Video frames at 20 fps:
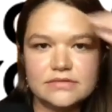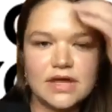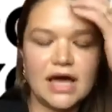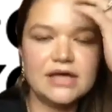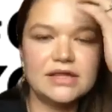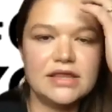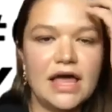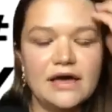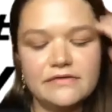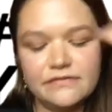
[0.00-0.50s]
I
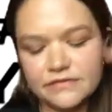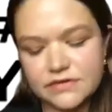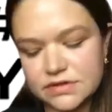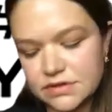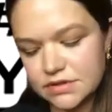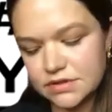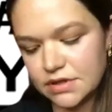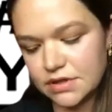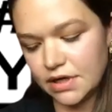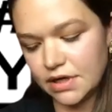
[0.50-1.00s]
left
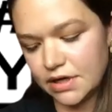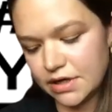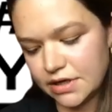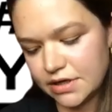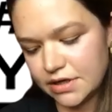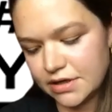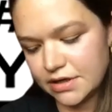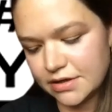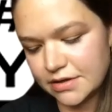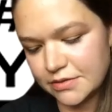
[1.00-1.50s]

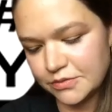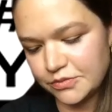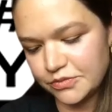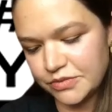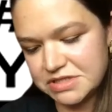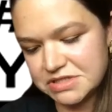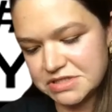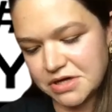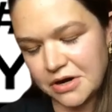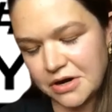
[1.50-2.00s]

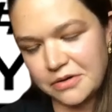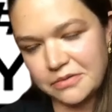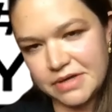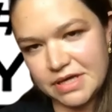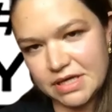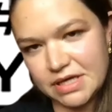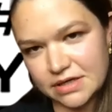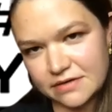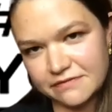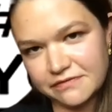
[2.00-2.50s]
Restart
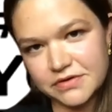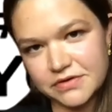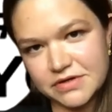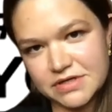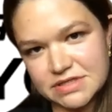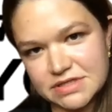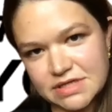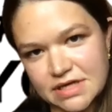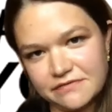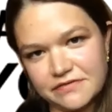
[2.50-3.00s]
Week and flew to
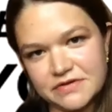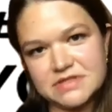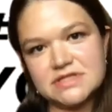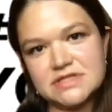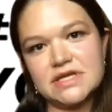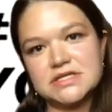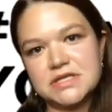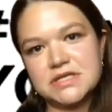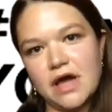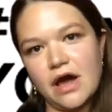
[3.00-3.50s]
San
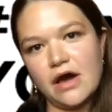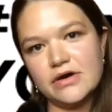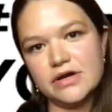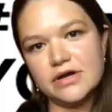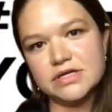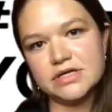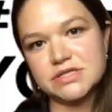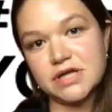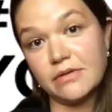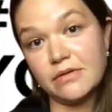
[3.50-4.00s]
Francisco to
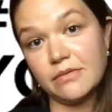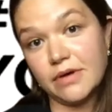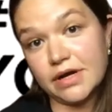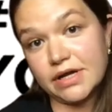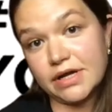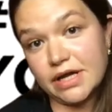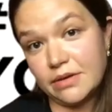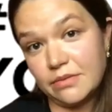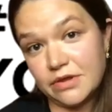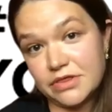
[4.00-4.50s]
start
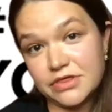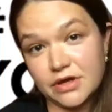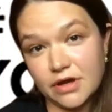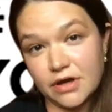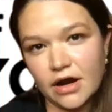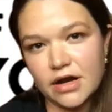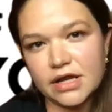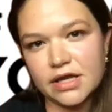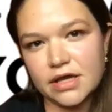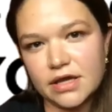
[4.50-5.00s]
working with The
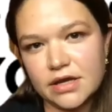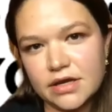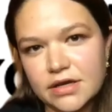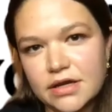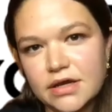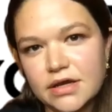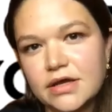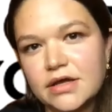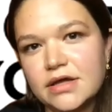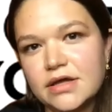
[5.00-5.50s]
Guardian
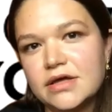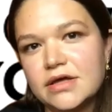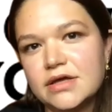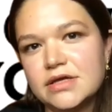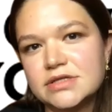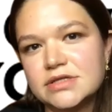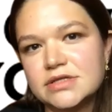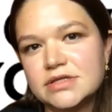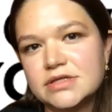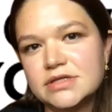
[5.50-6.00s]

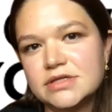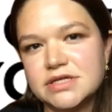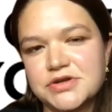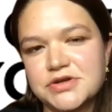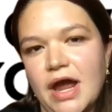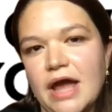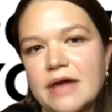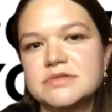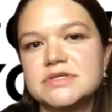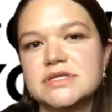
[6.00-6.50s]
to
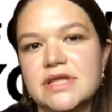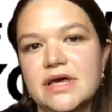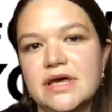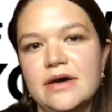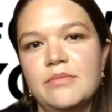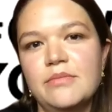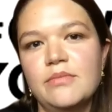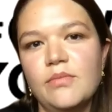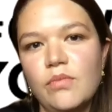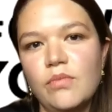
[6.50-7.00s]
describe to
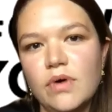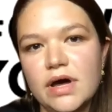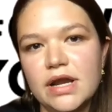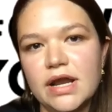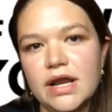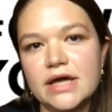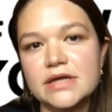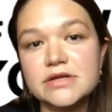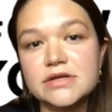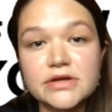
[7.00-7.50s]
them what
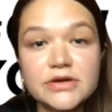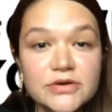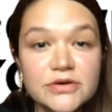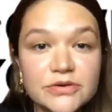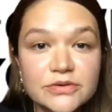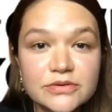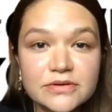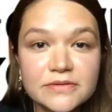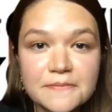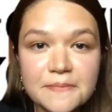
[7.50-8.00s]
I
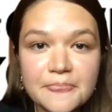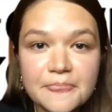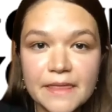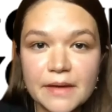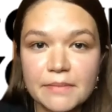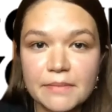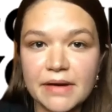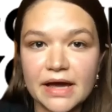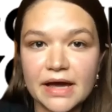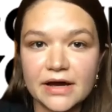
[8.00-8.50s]
knew
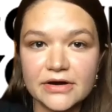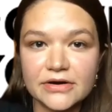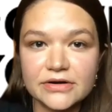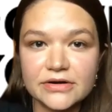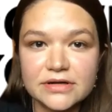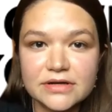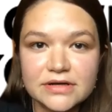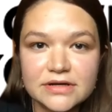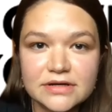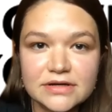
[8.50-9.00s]

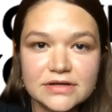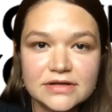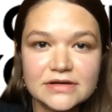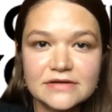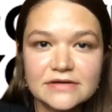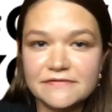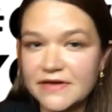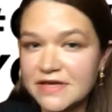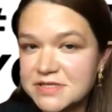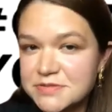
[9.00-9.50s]
about
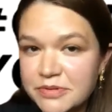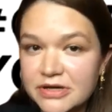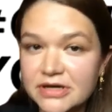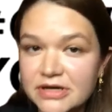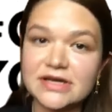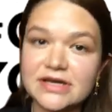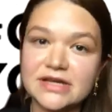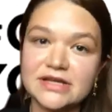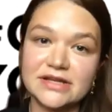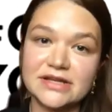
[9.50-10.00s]

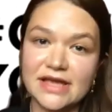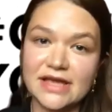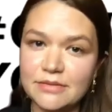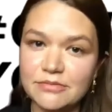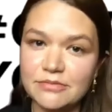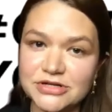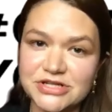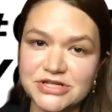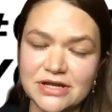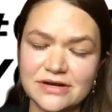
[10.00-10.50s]
Facebook and
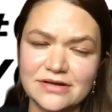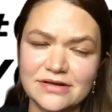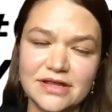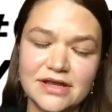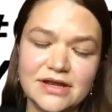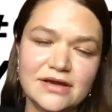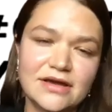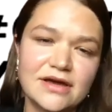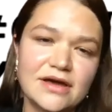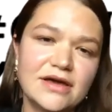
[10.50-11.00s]
Cambridge
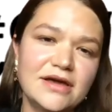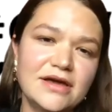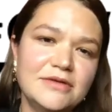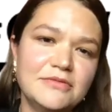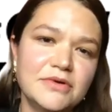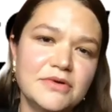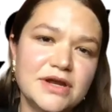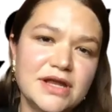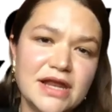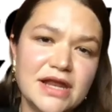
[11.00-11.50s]
Analytica and
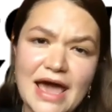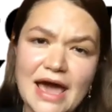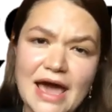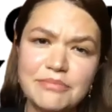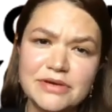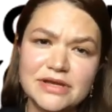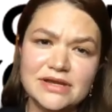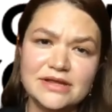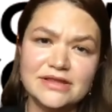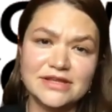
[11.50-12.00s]
what had
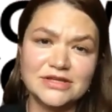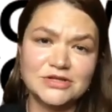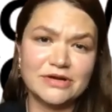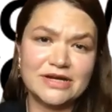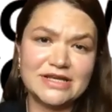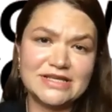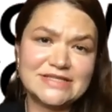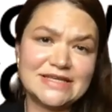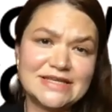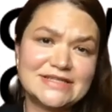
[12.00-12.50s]
happened in the
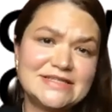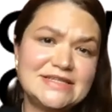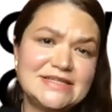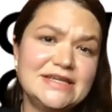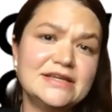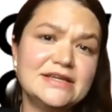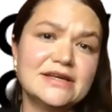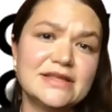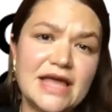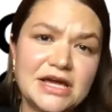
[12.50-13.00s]

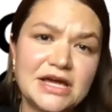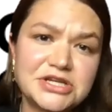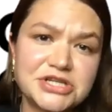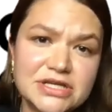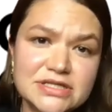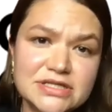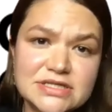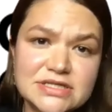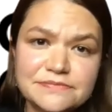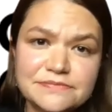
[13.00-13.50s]
2016
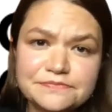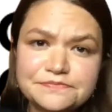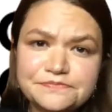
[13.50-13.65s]
elections